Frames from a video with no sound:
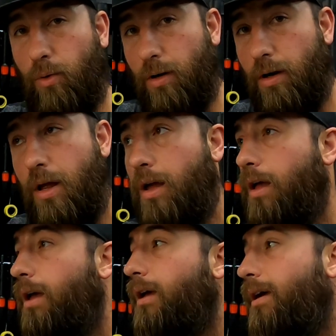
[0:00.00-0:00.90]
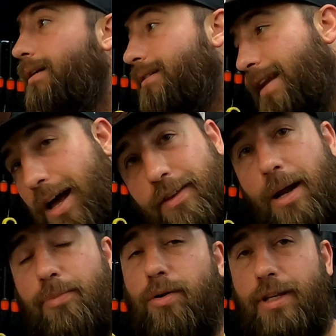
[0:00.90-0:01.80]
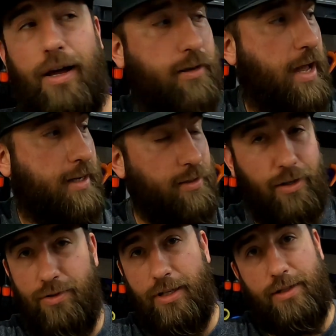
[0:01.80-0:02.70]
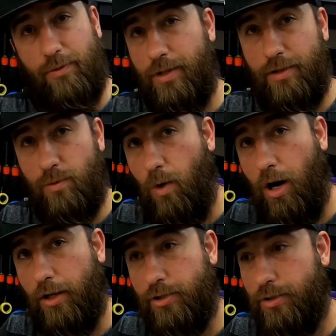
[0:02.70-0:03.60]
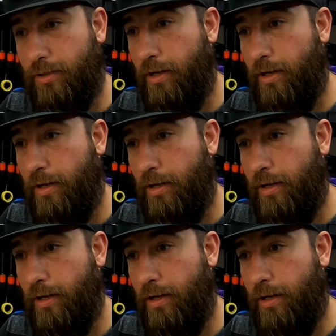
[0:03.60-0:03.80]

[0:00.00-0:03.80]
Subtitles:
for. Now that I broke down and actually use it as a rinseless wash,